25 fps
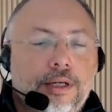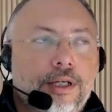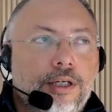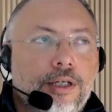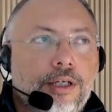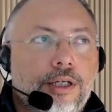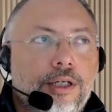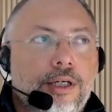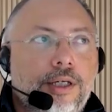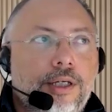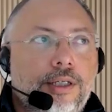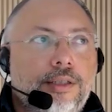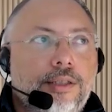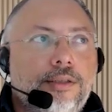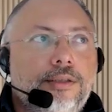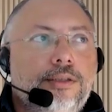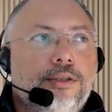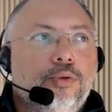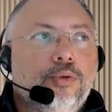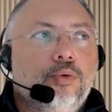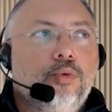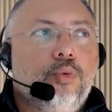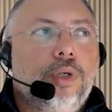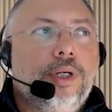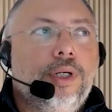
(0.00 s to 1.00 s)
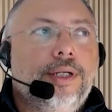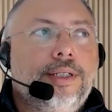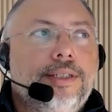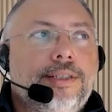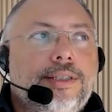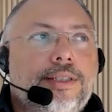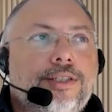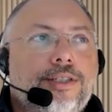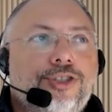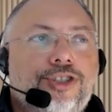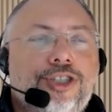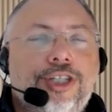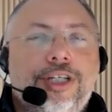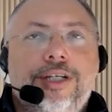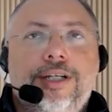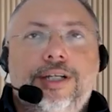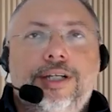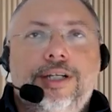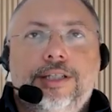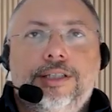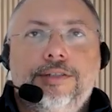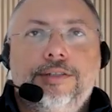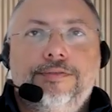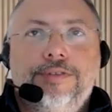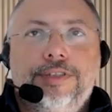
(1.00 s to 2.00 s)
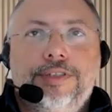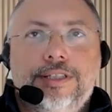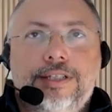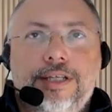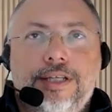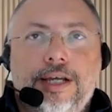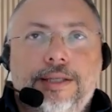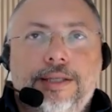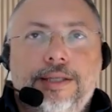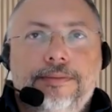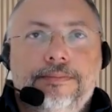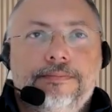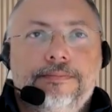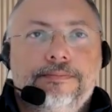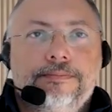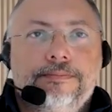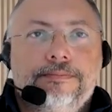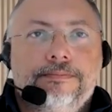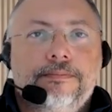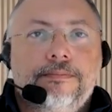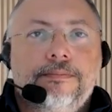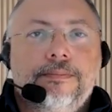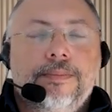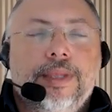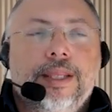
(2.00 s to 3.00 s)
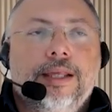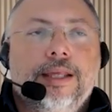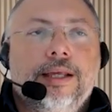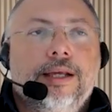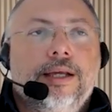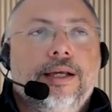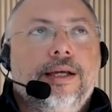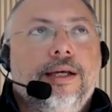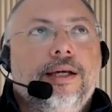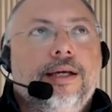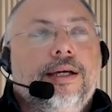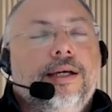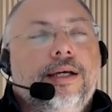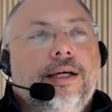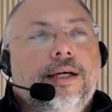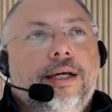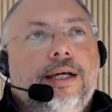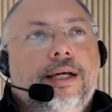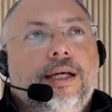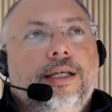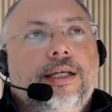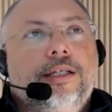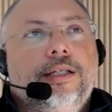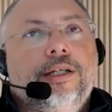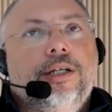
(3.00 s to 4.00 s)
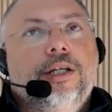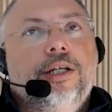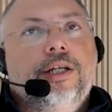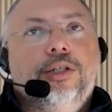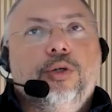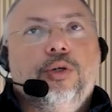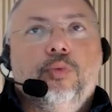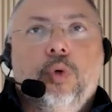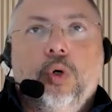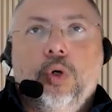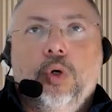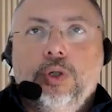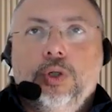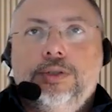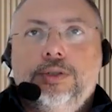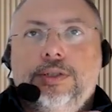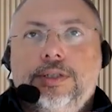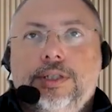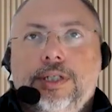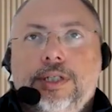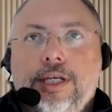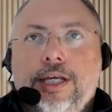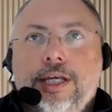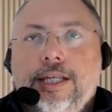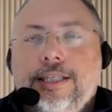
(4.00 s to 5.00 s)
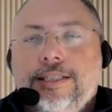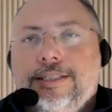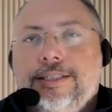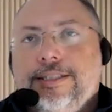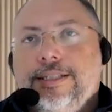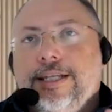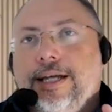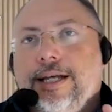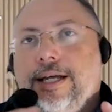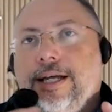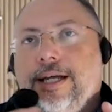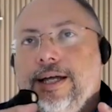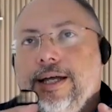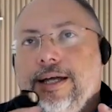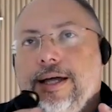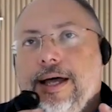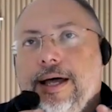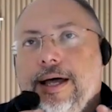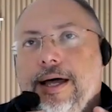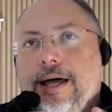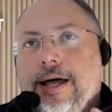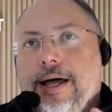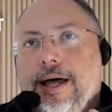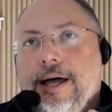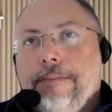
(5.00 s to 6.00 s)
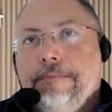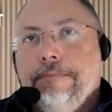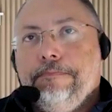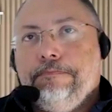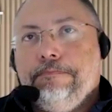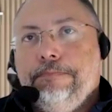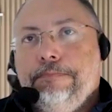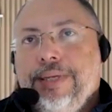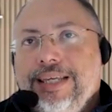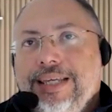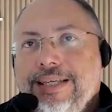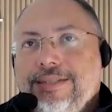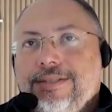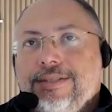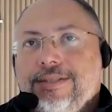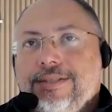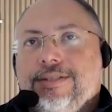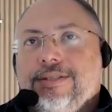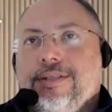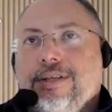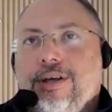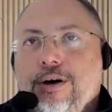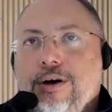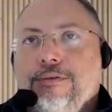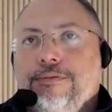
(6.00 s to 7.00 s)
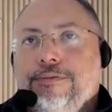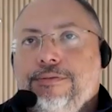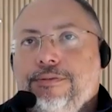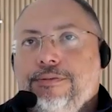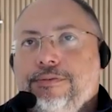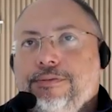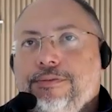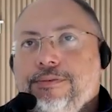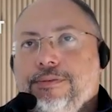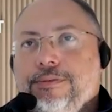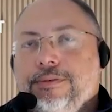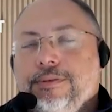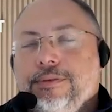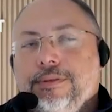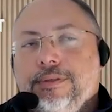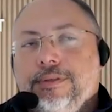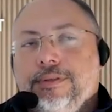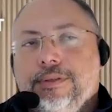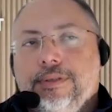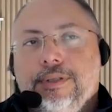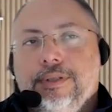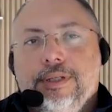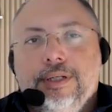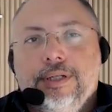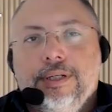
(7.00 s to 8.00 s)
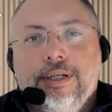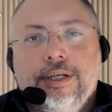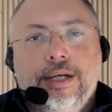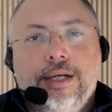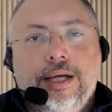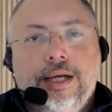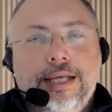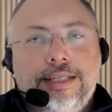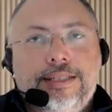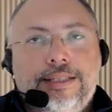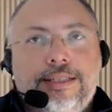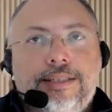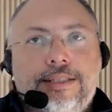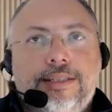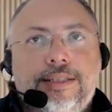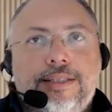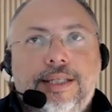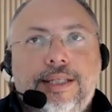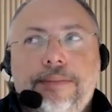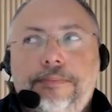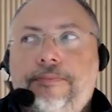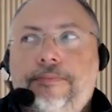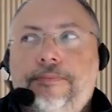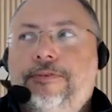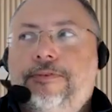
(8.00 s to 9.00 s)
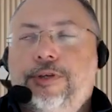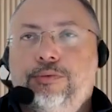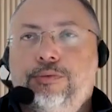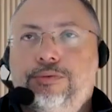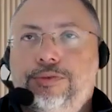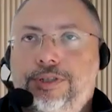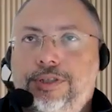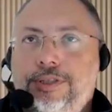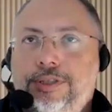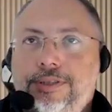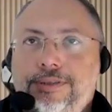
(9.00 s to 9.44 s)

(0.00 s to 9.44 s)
And what is generative design? In another word, it's a piece of a subfield